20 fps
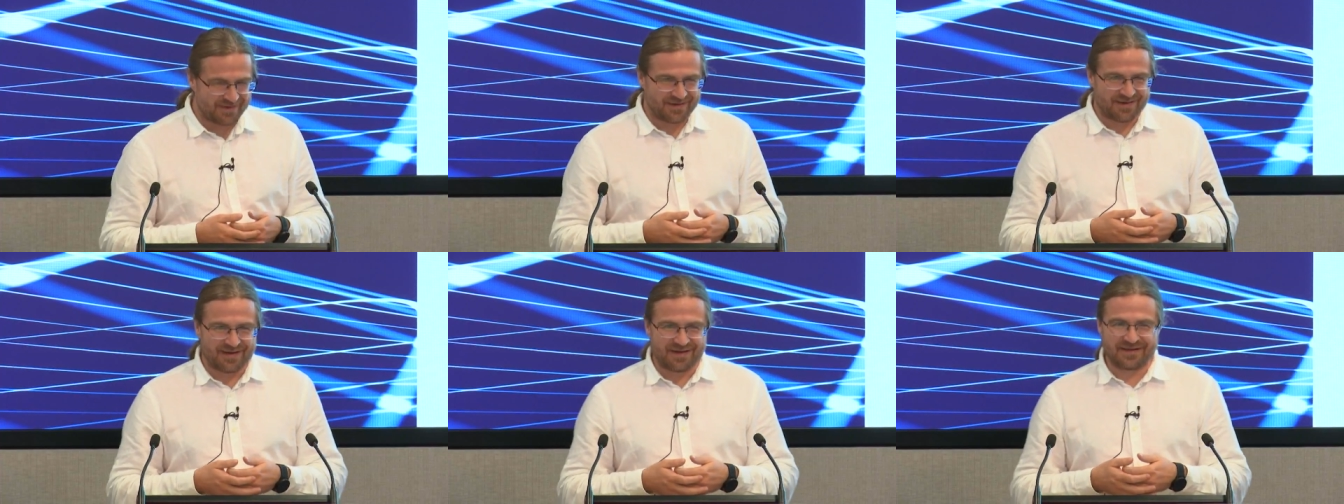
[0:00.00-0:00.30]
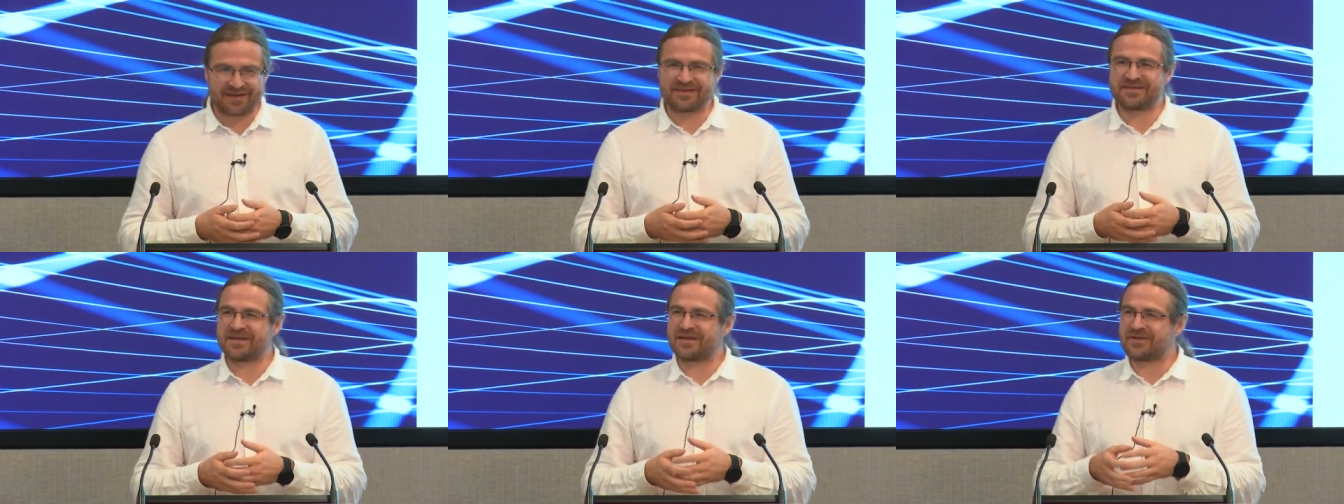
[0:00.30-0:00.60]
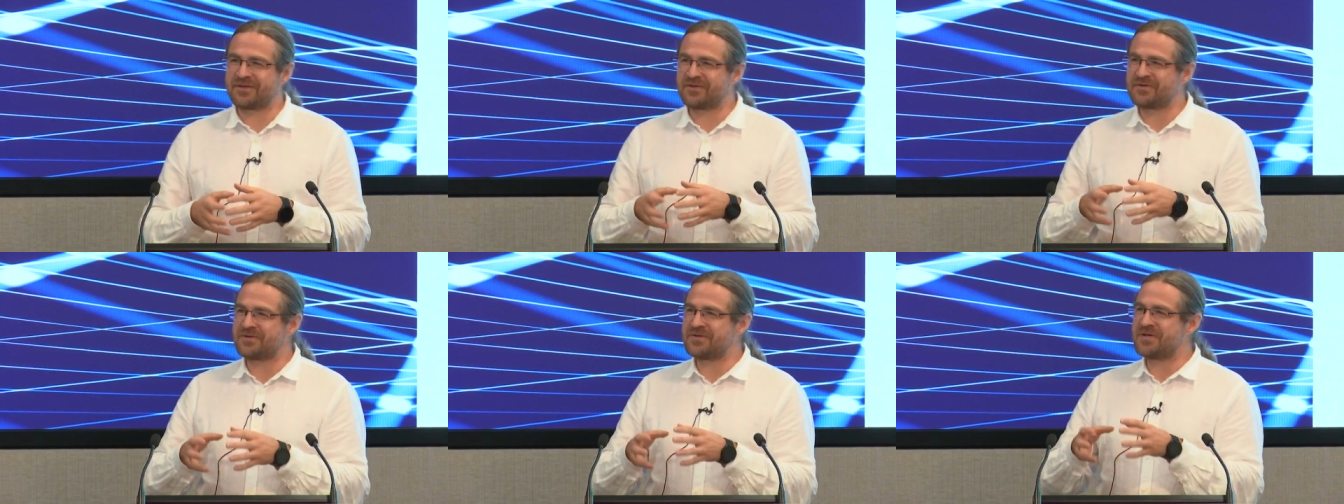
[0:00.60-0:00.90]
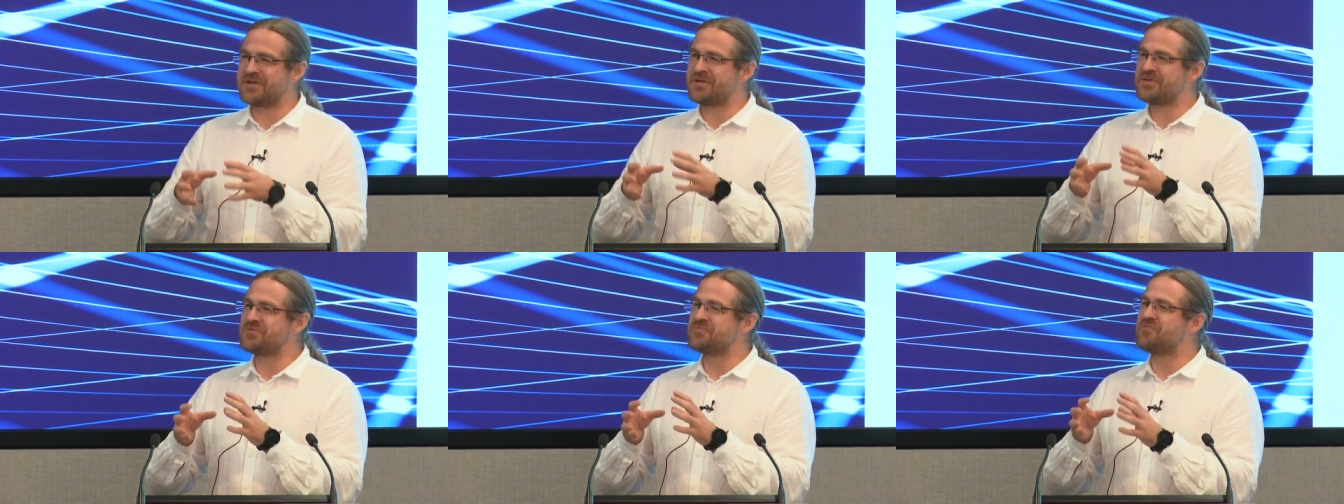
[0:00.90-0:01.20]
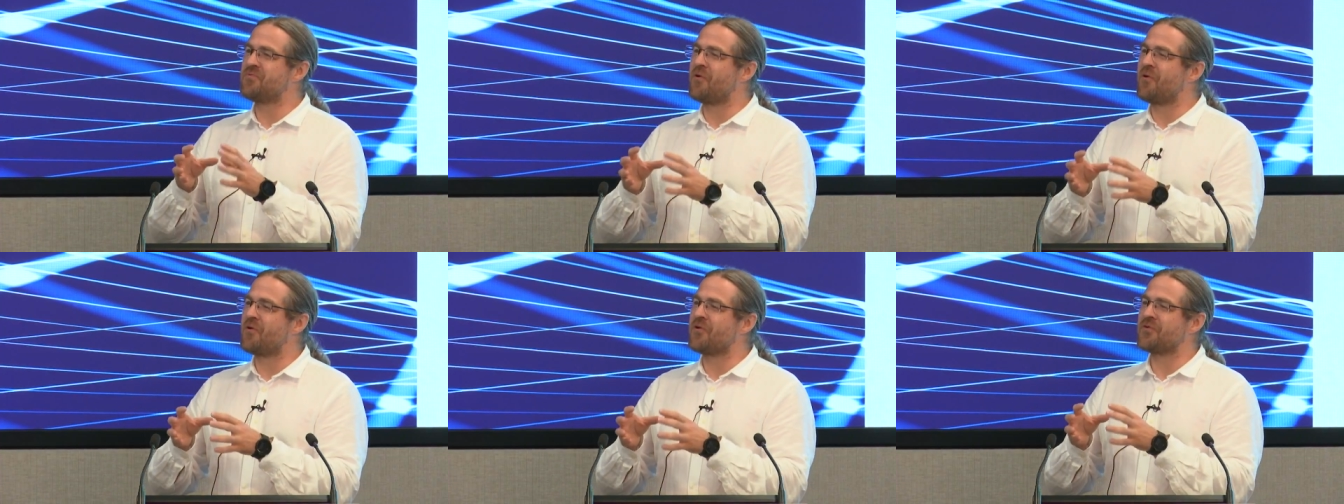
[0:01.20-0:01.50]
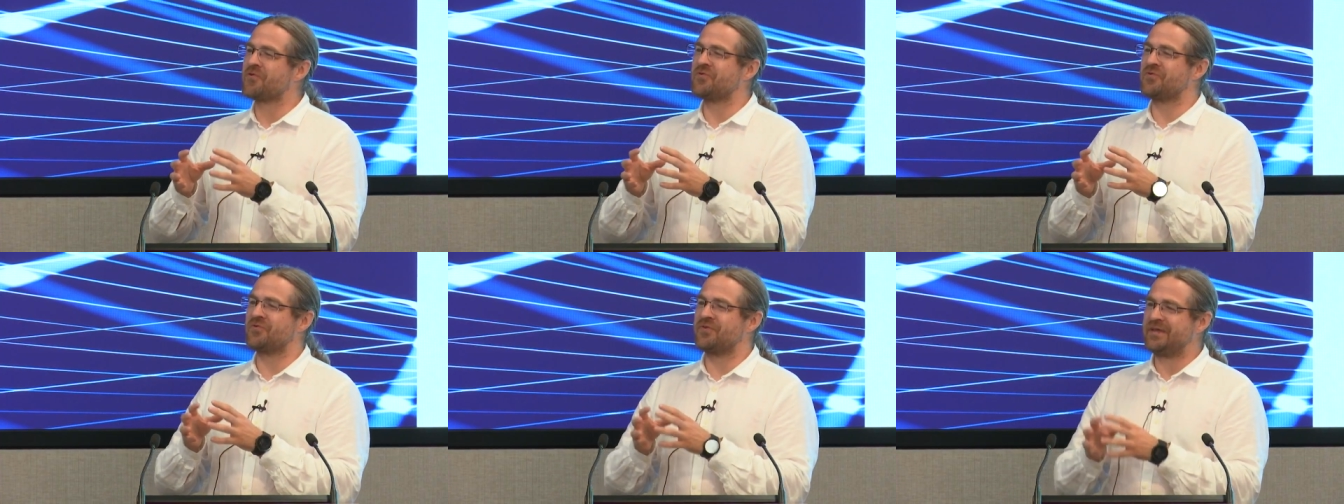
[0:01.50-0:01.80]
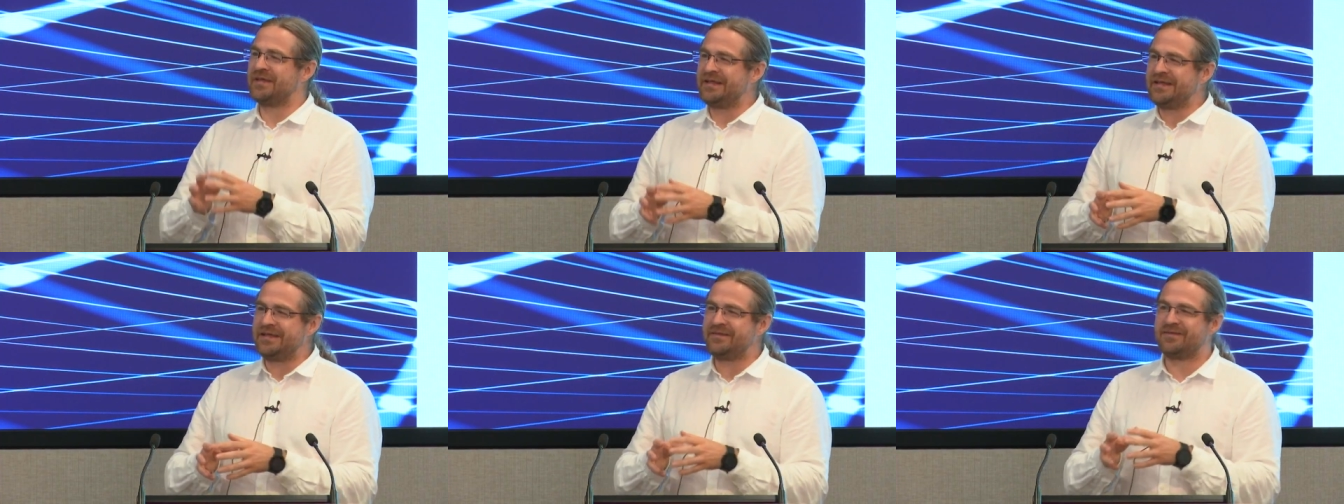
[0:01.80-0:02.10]
I can tell you it wasn't
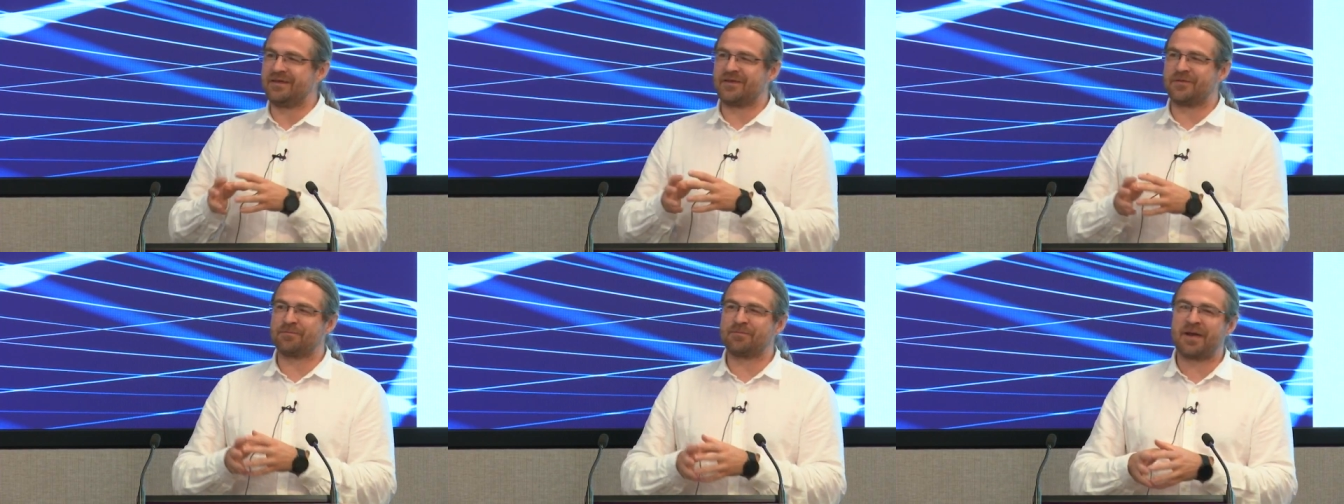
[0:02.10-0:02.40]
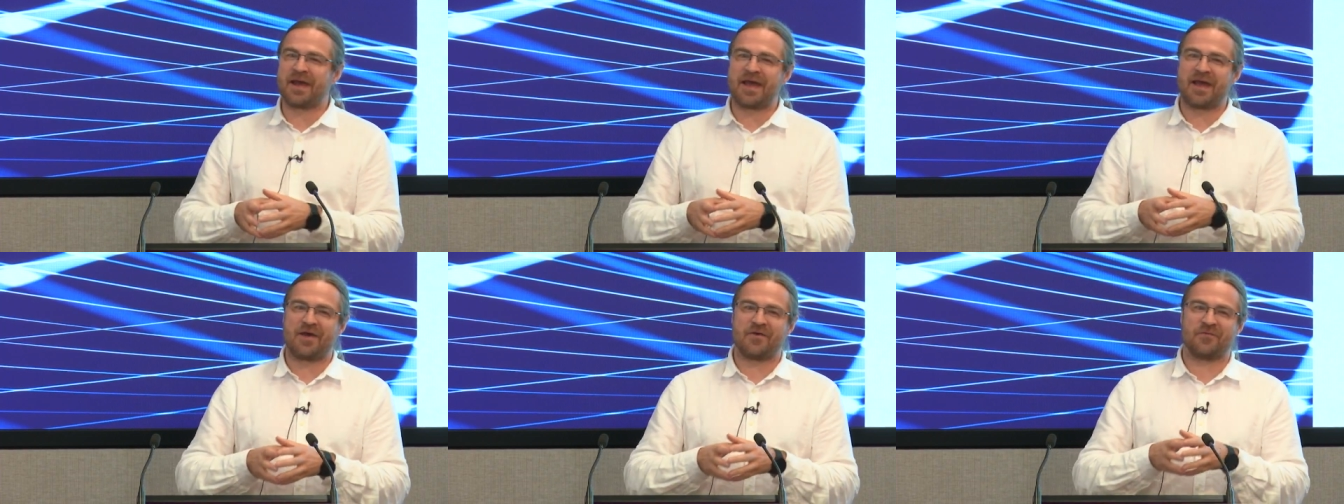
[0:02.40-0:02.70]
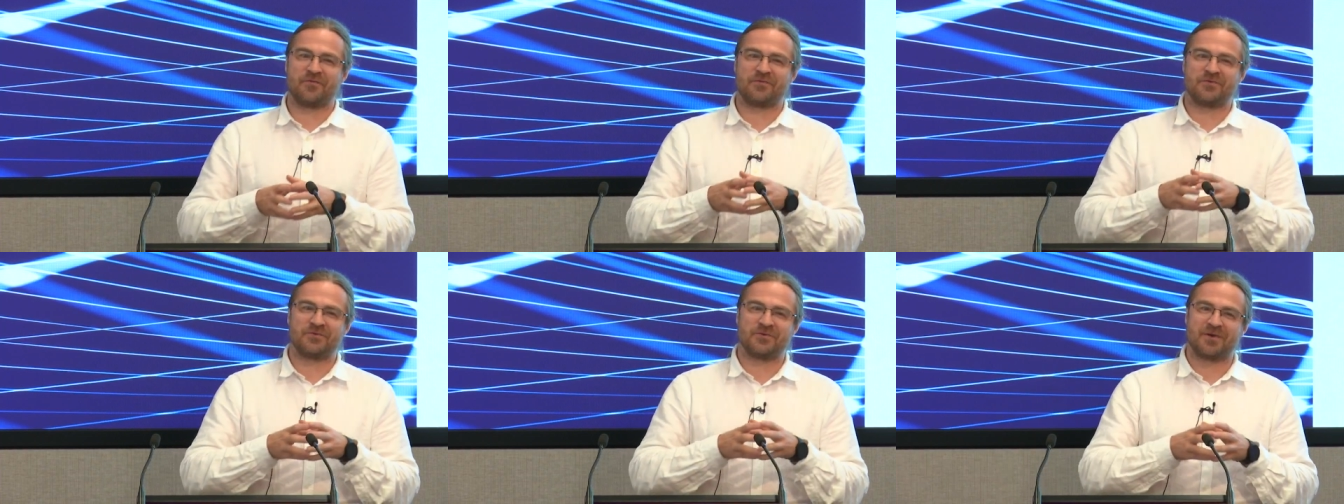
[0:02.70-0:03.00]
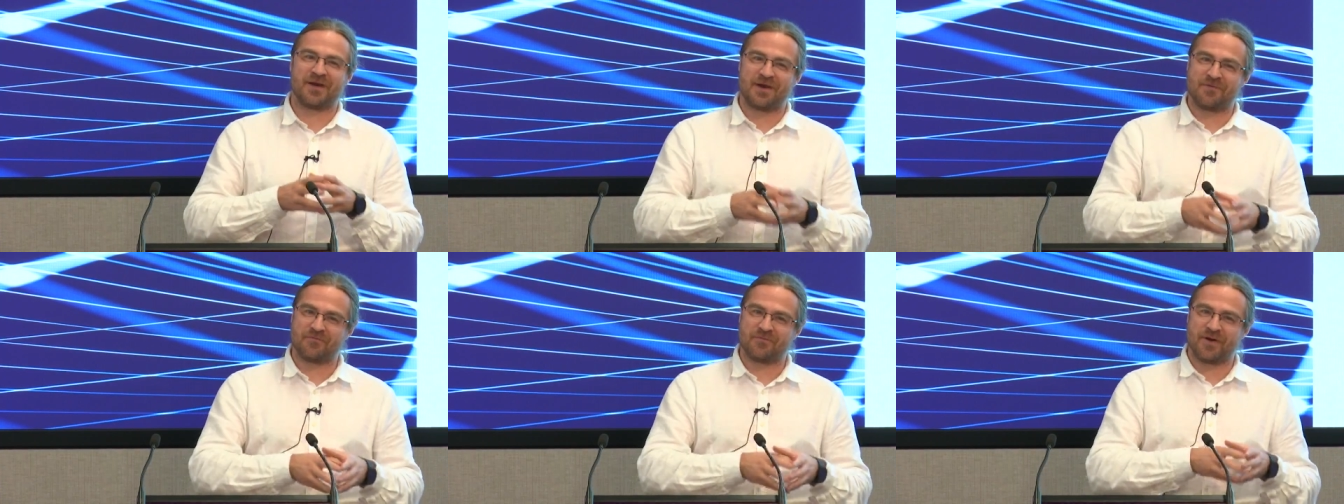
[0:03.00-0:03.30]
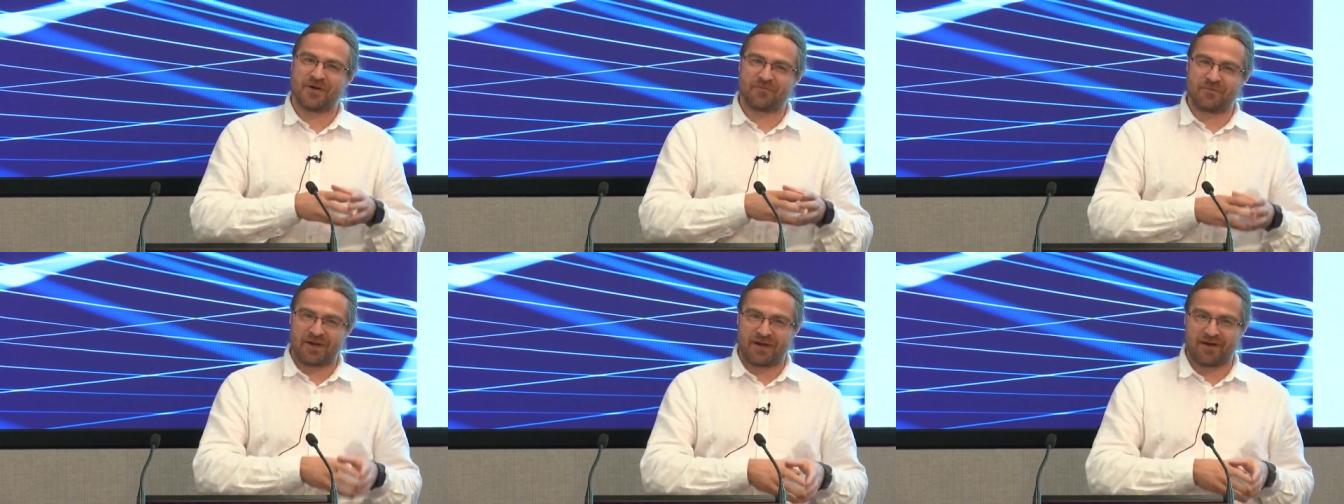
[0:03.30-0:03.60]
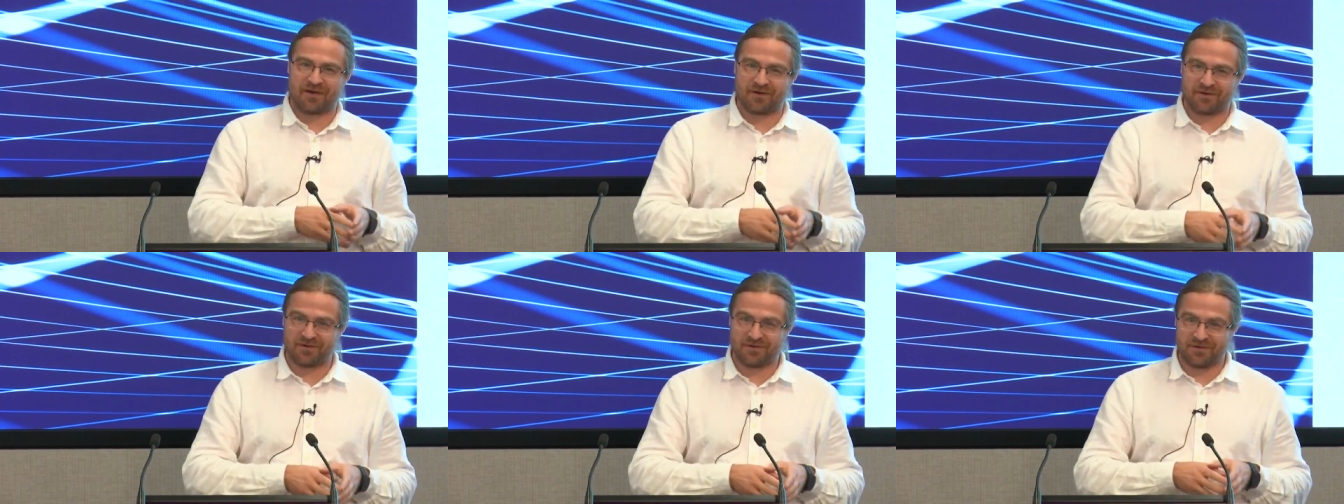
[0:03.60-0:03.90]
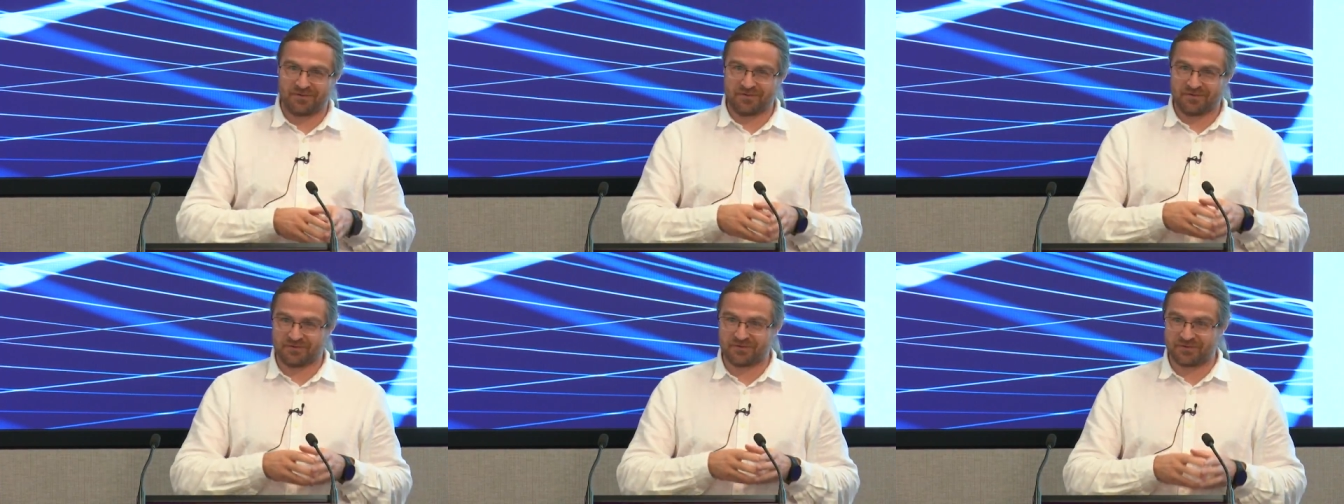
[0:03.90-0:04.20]
the easiest path to come where we are
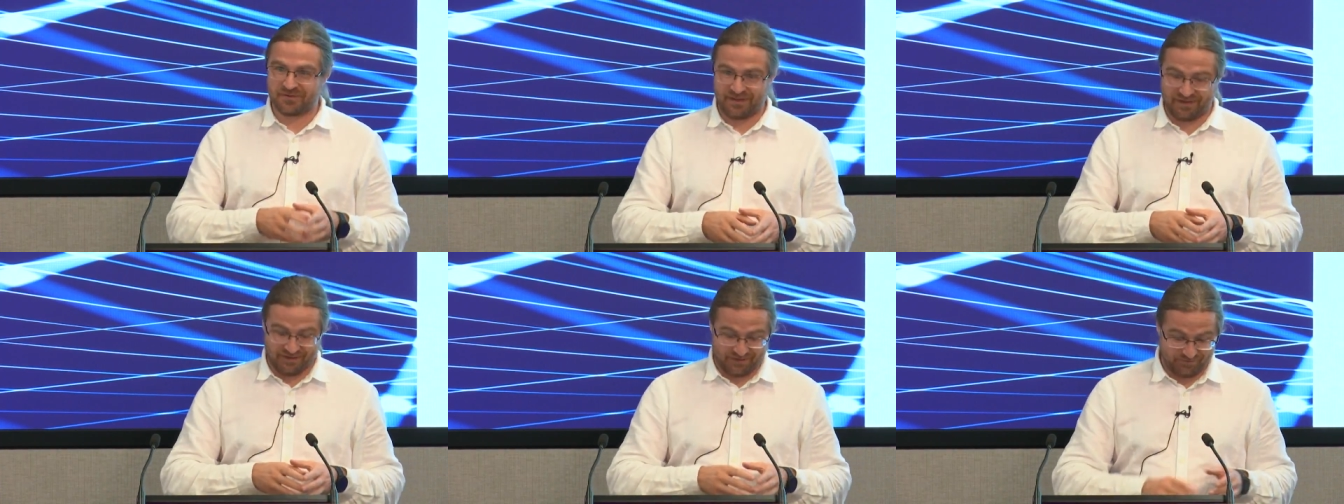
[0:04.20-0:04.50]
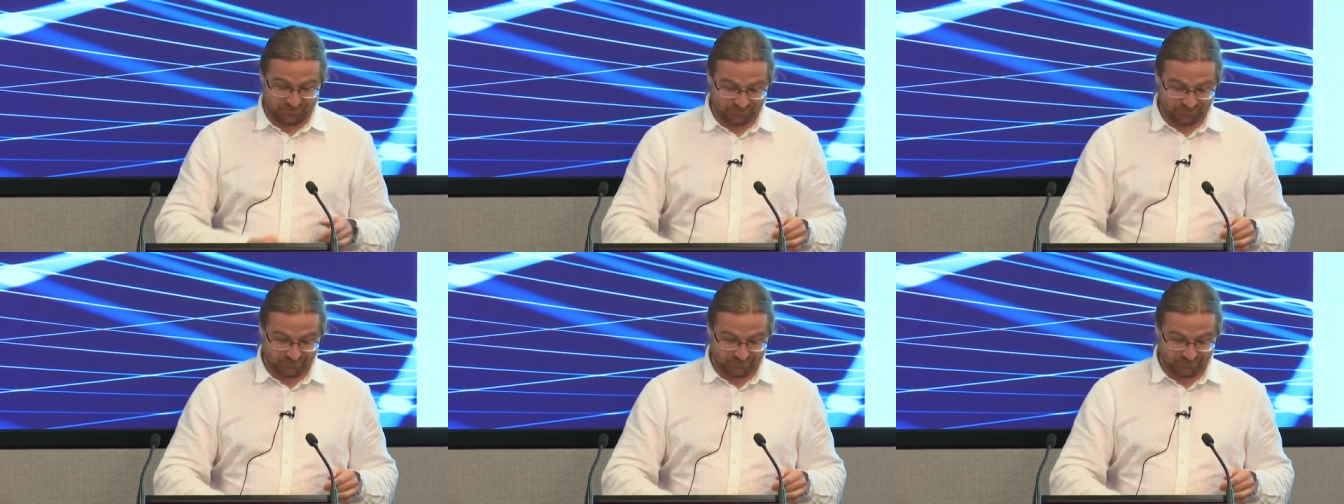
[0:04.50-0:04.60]
today.